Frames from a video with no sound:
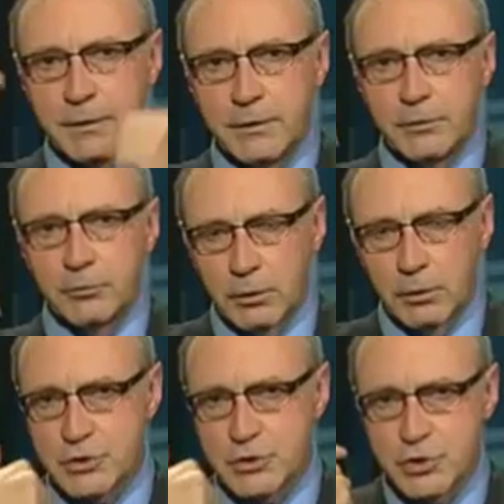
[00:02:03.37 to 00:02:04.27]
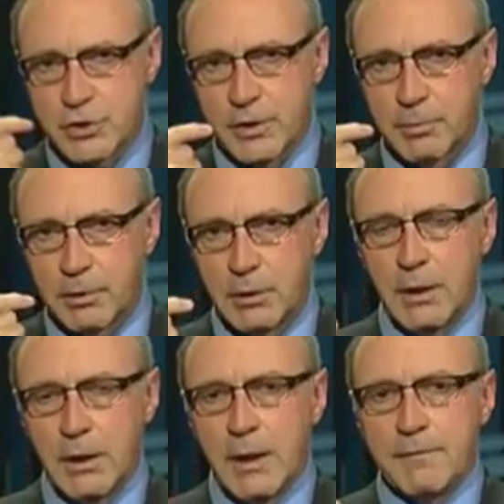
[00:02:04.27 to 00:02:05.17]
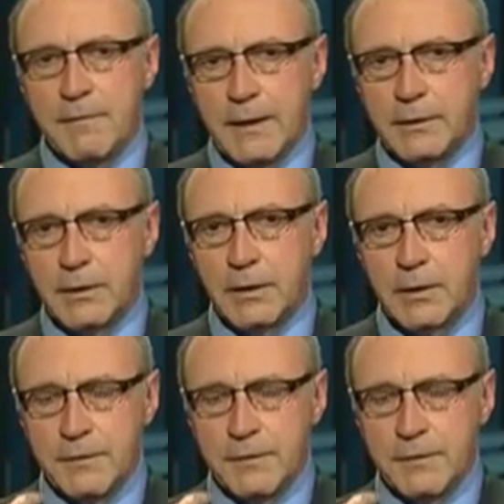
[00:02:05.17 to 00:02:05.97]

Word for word: in a relationship, then the